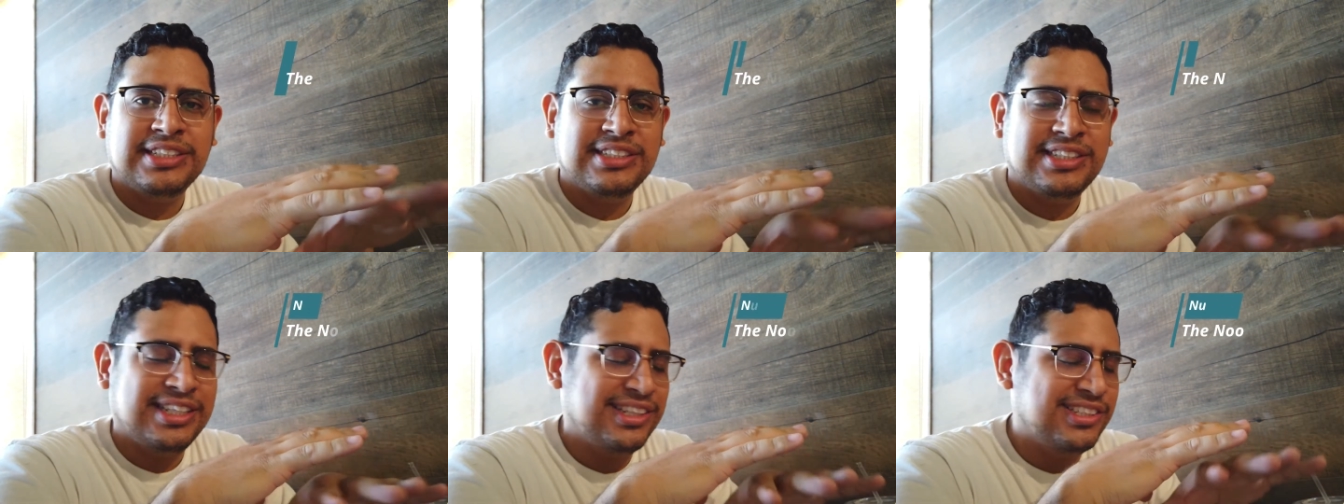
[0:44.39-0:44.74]

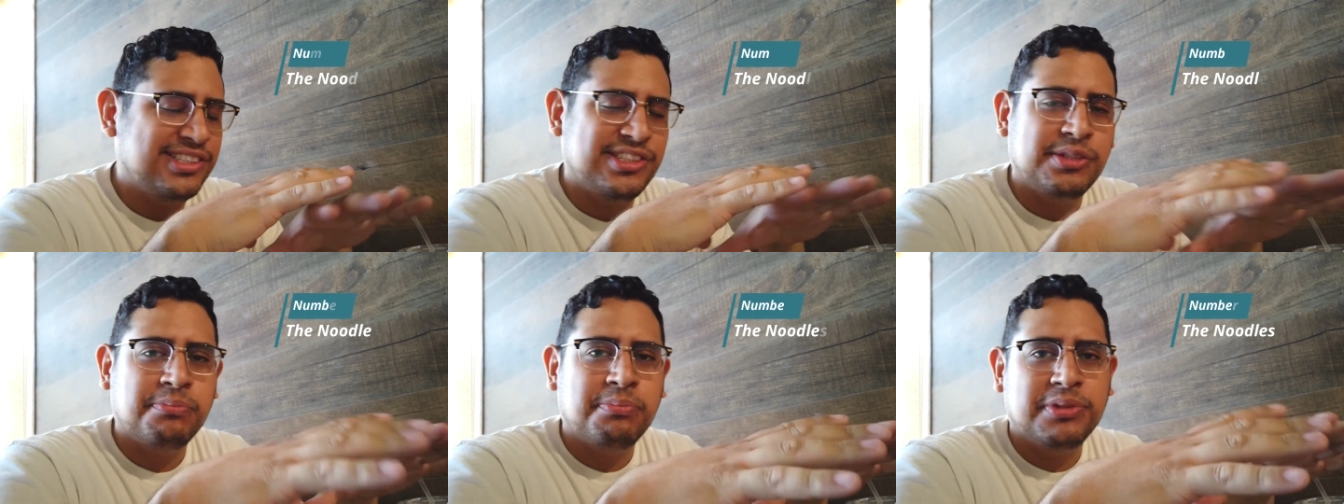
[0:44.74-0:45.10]
That's like
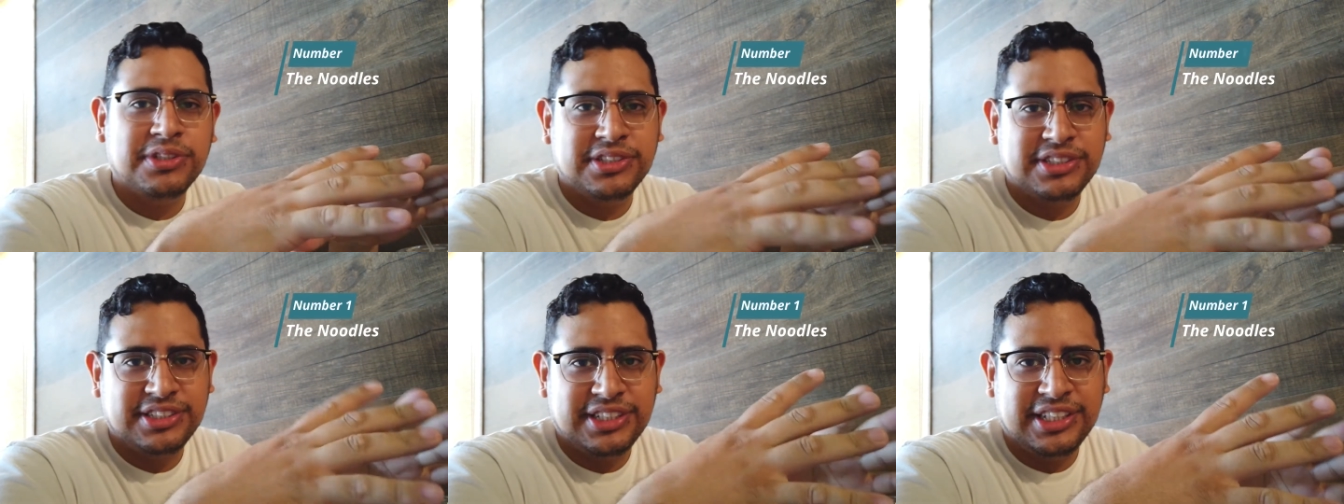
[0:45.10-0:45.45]
the
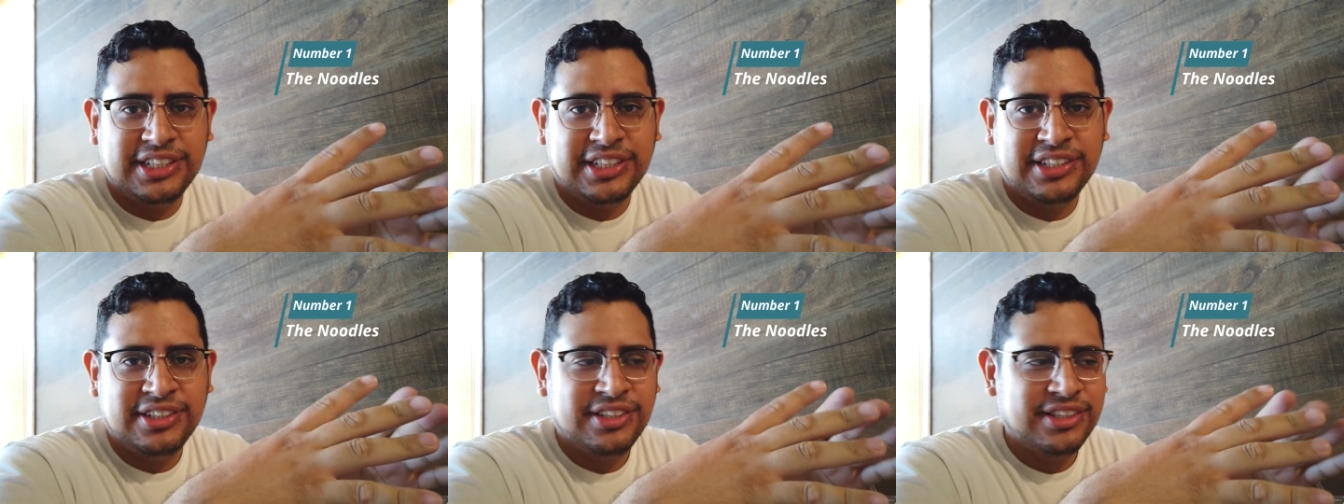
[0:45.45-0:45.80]
simplest
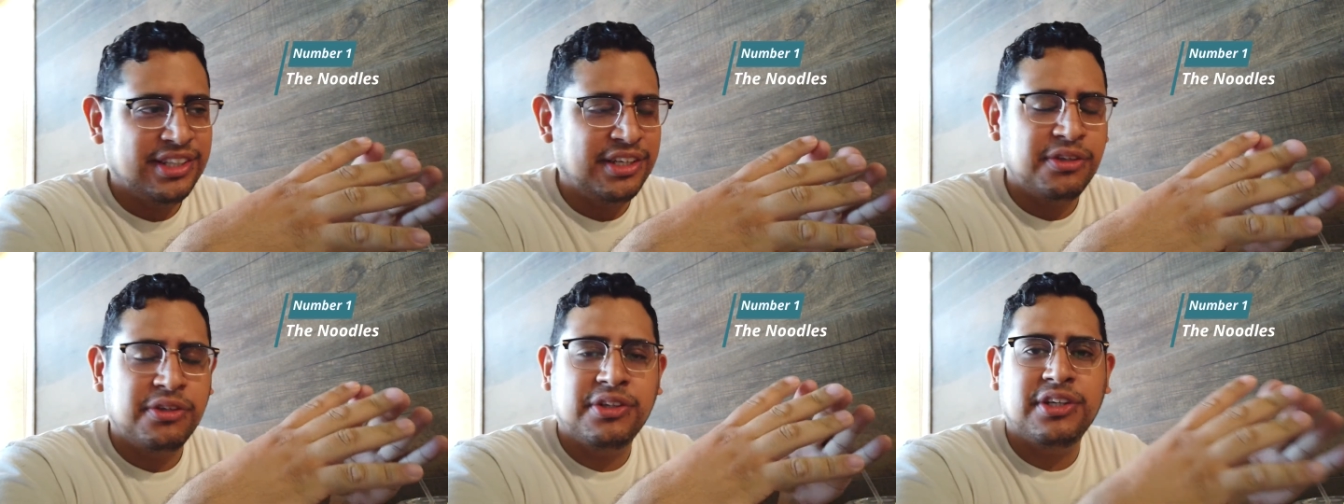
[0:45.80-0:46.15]

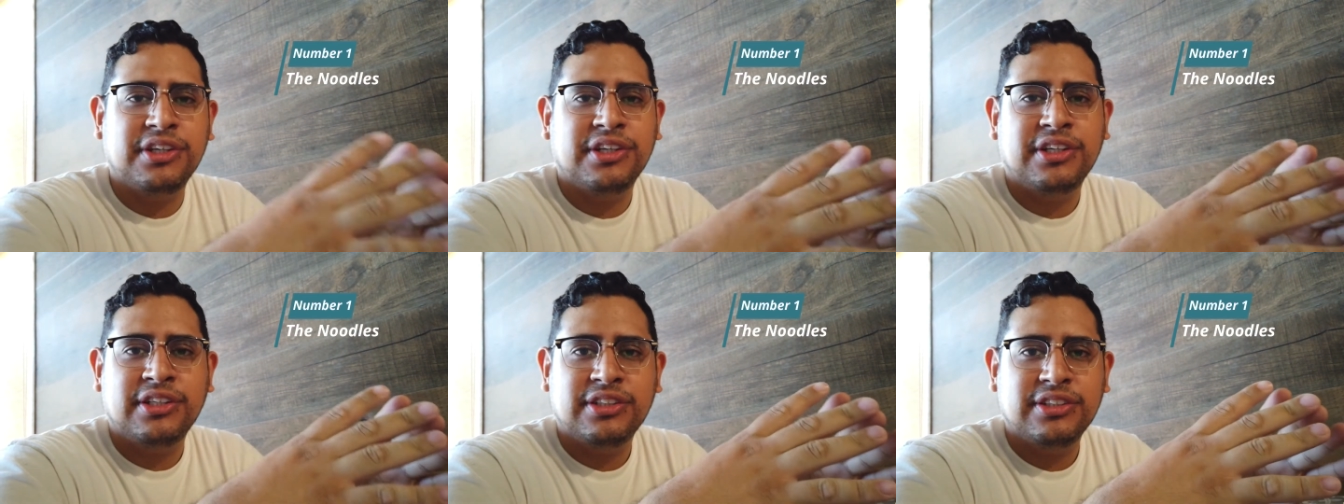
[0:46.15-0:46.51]
thing that you
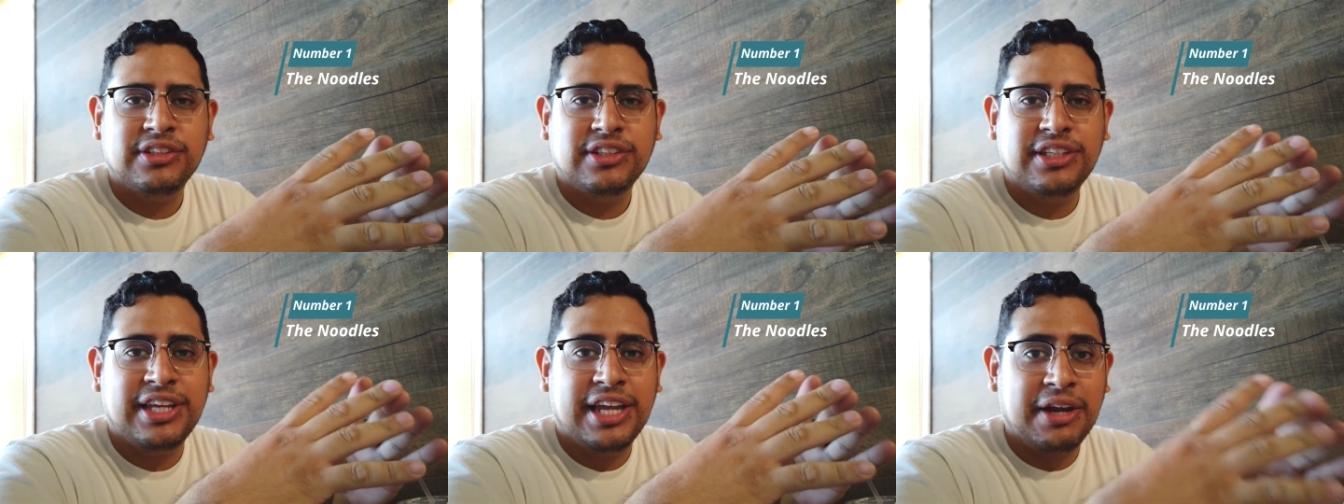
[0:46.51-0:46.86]

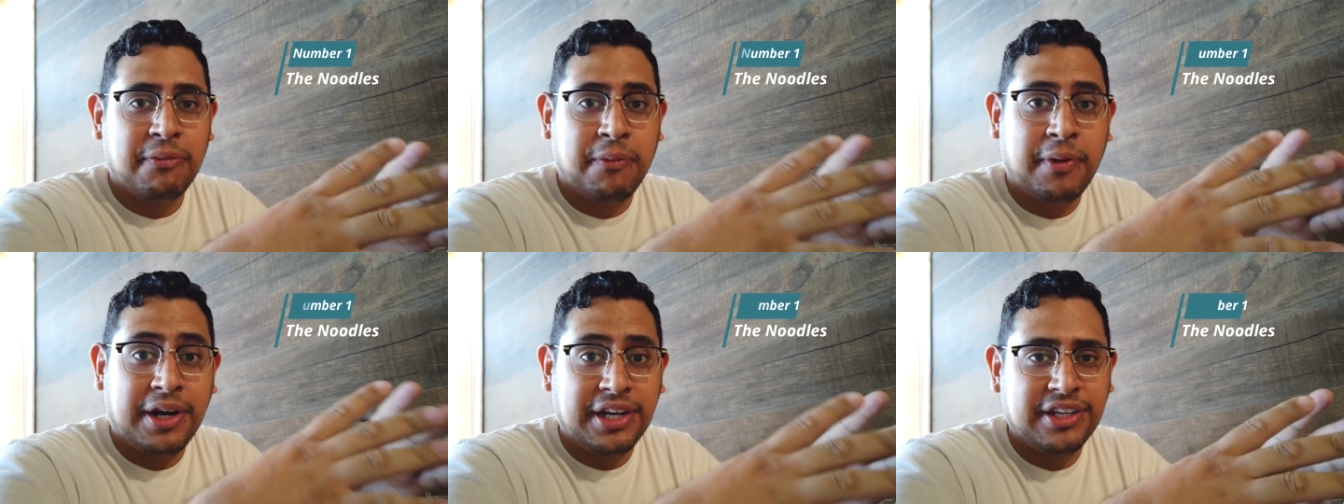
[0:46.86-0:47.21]
can
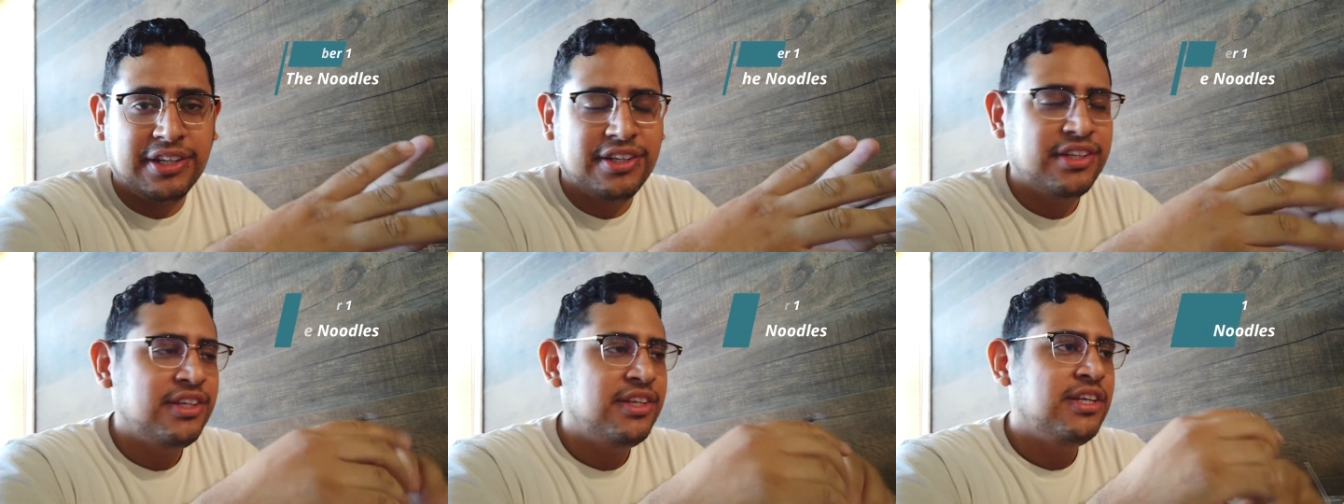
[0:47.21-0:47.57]
get right.